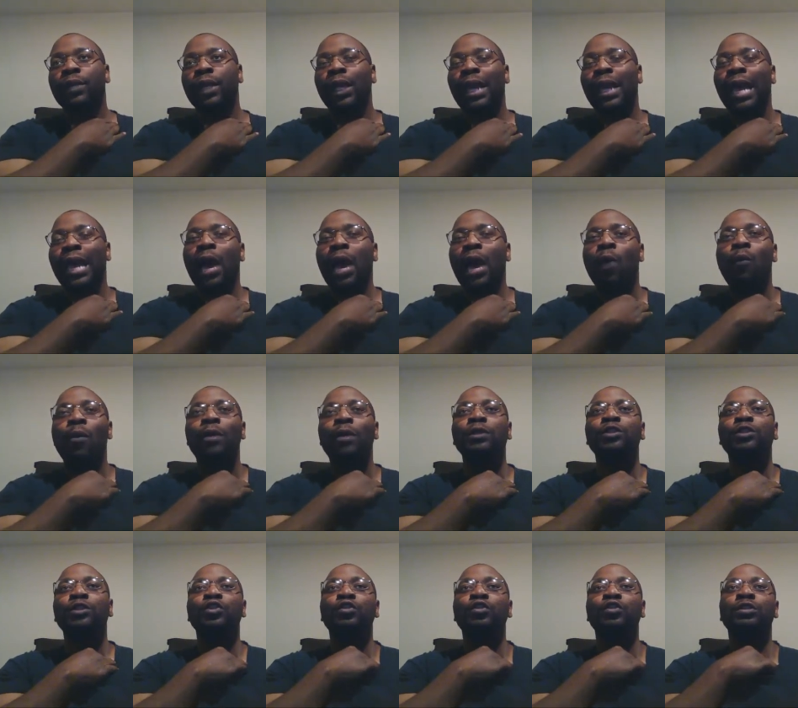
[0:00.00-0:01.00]
I want
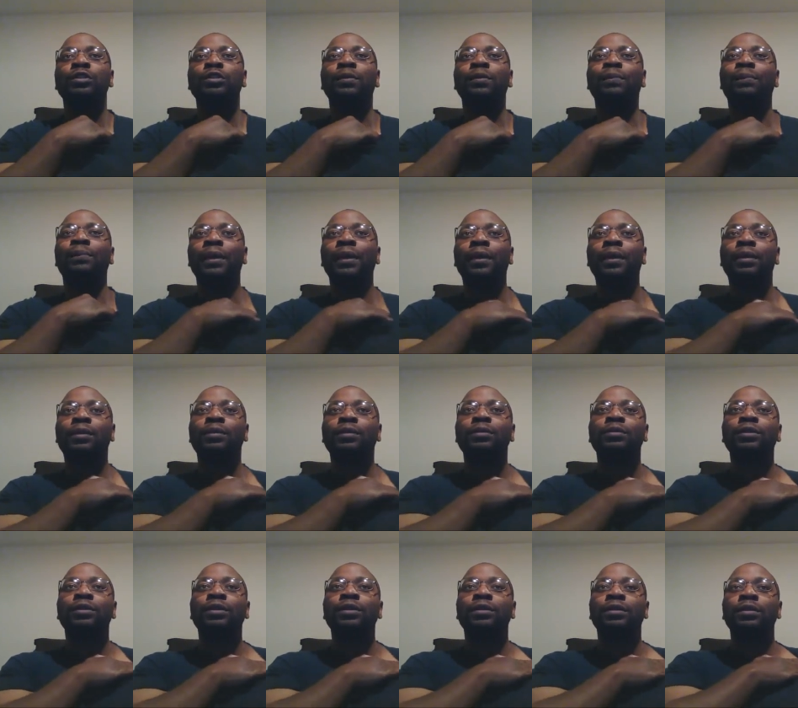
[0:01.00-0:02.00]
you to
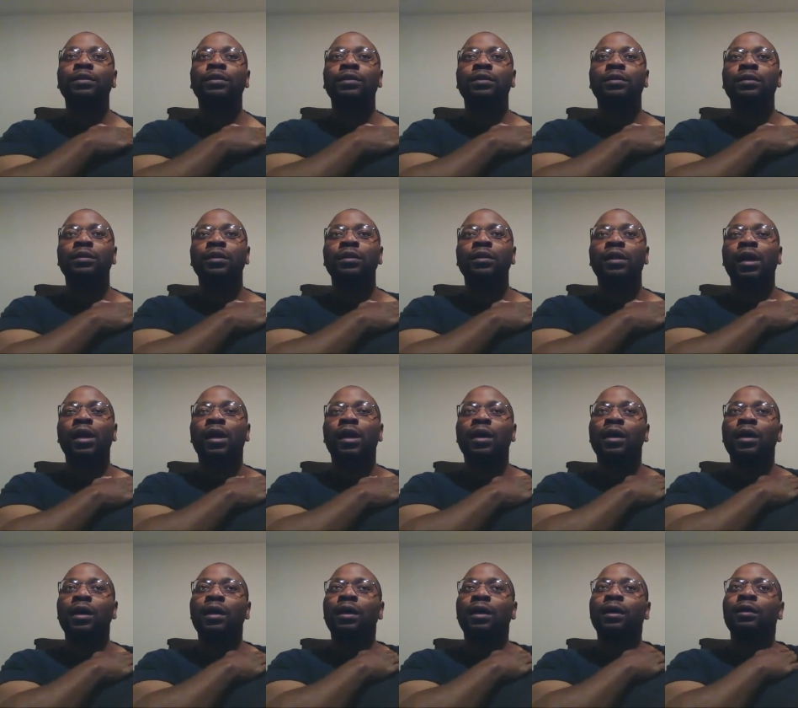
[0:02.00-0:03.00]
build a
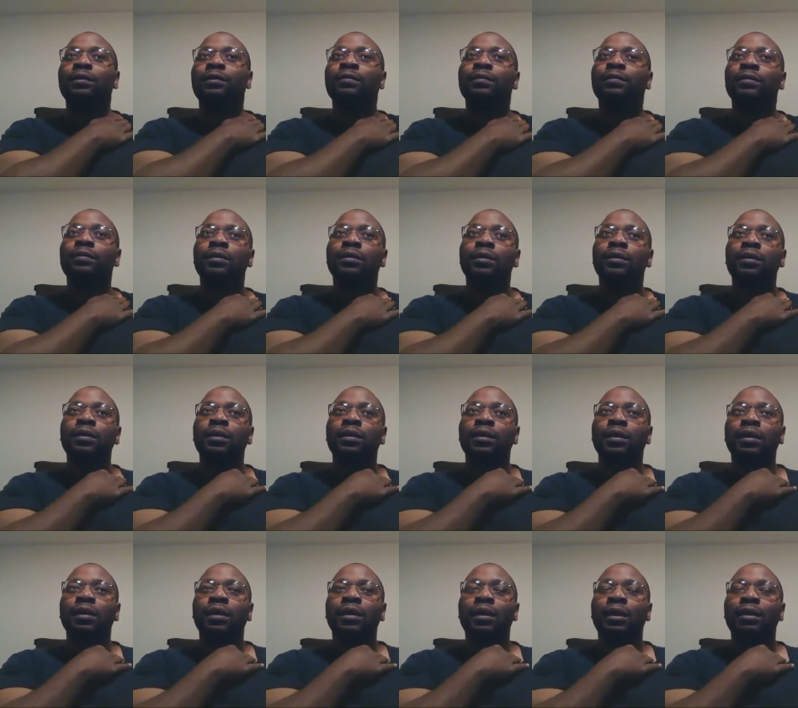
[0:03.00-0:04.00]
uh,
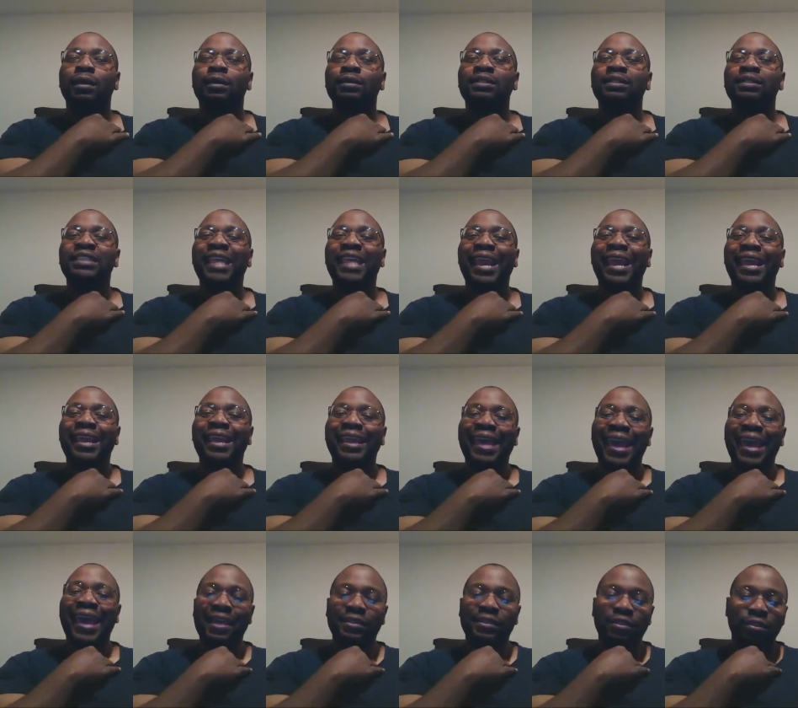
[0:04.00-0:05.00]
Santa
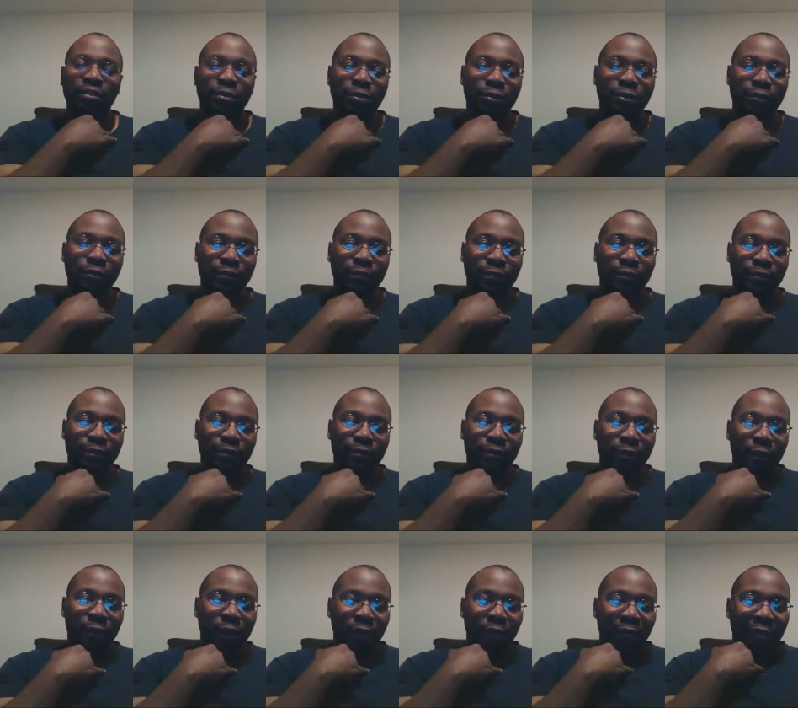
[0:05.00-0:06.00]
castle?
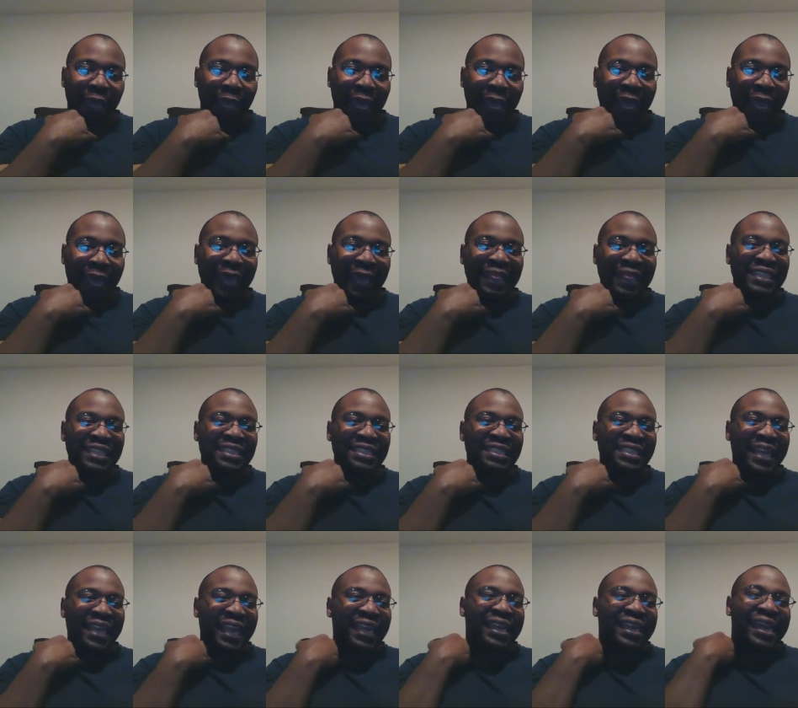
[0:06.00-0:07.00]
And this
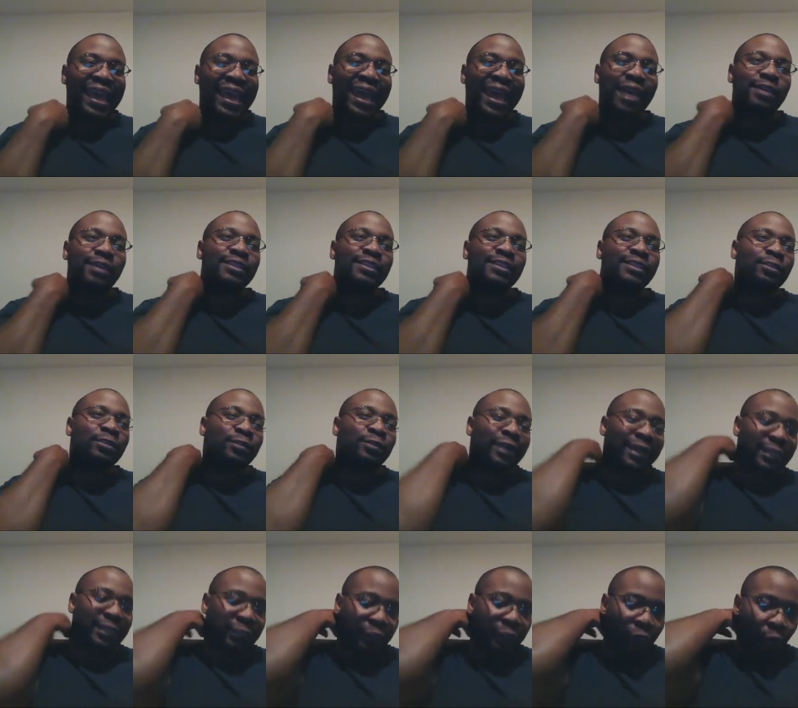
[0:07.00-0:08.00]
Santa castle
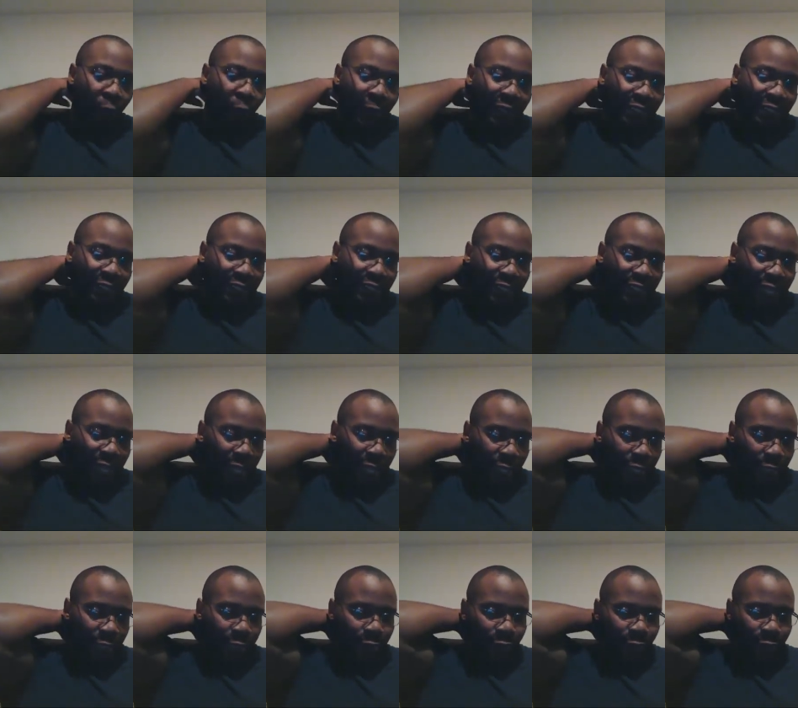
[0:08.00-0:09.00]
is going to take
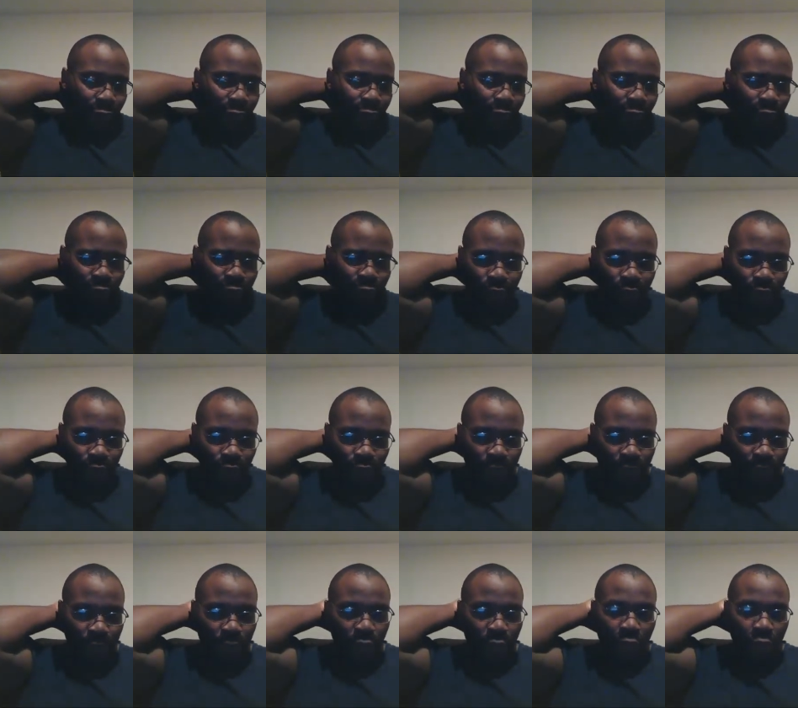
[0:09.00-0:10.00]
you
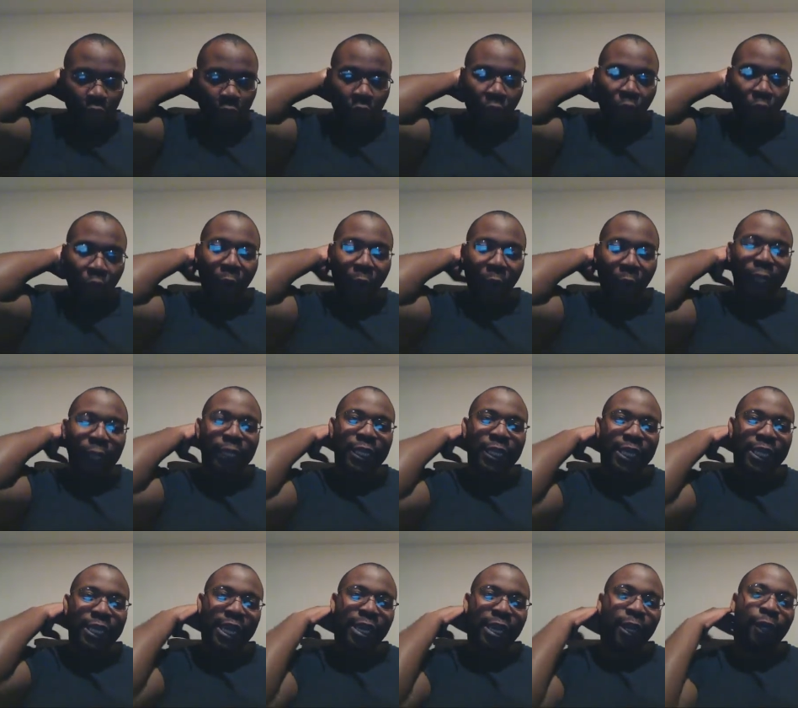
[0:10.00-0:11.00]
one
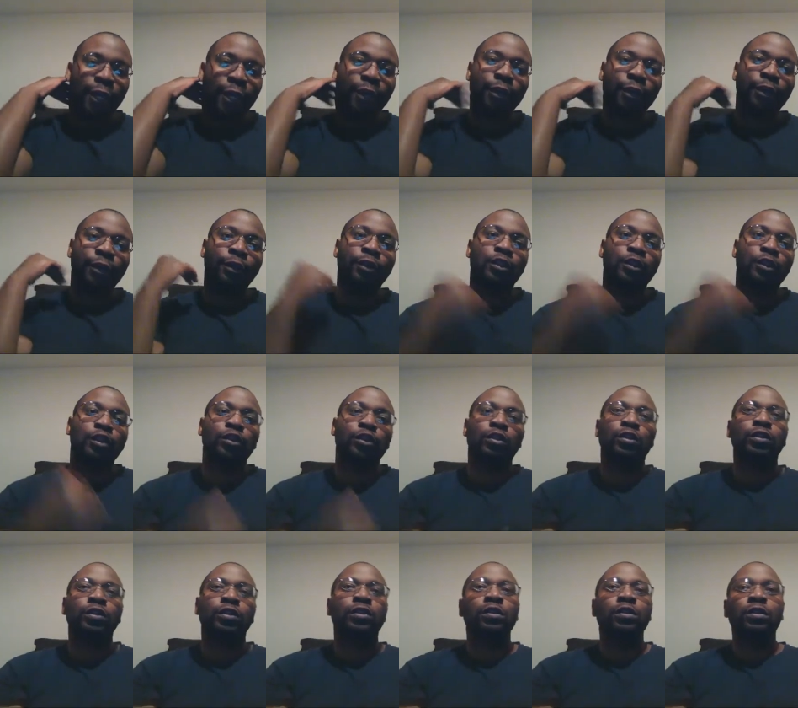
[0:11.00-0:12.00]
year
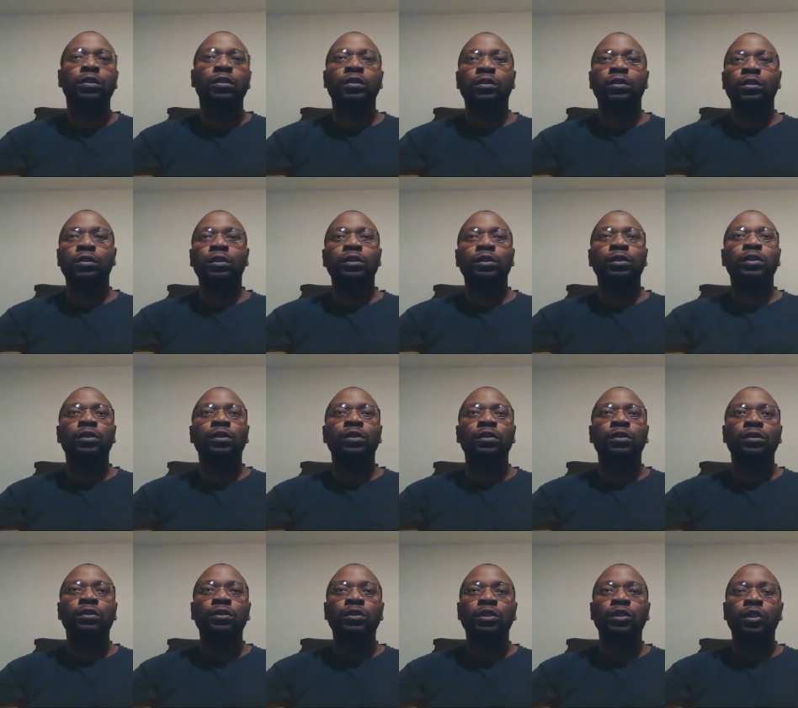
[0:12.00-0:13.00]

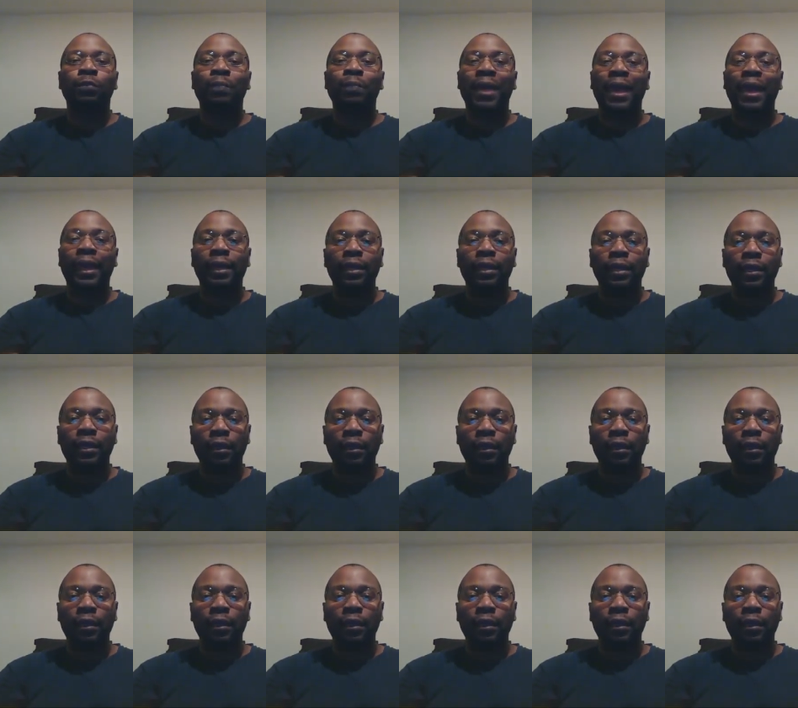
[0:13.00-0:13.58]
to make.